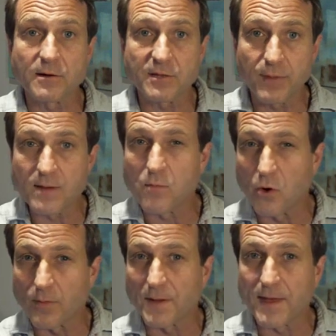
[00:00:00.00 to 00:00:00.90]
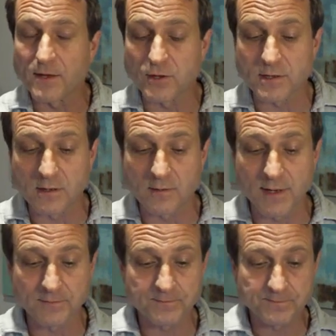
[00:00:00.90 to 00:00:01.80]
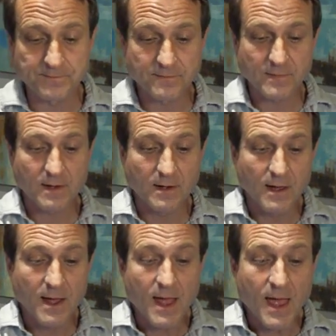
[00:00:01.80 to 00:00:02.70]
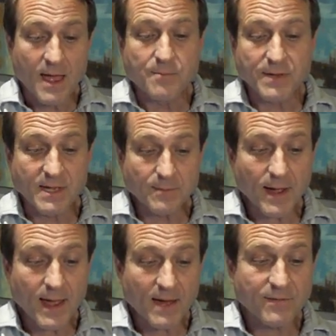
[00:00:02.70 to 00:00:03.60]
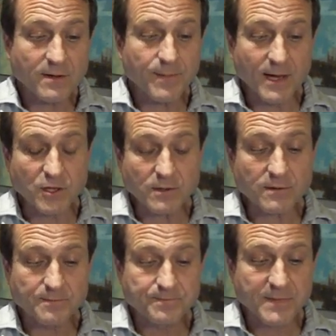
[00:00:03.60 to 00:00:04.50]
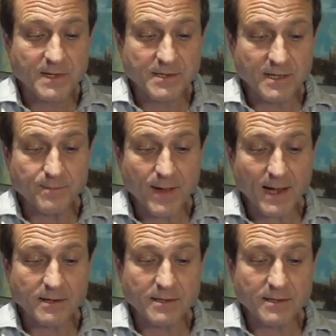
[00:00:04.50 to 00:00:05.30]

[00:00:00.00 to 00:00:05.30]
explain more about that in just a little bit. Begin by having the patient sit back in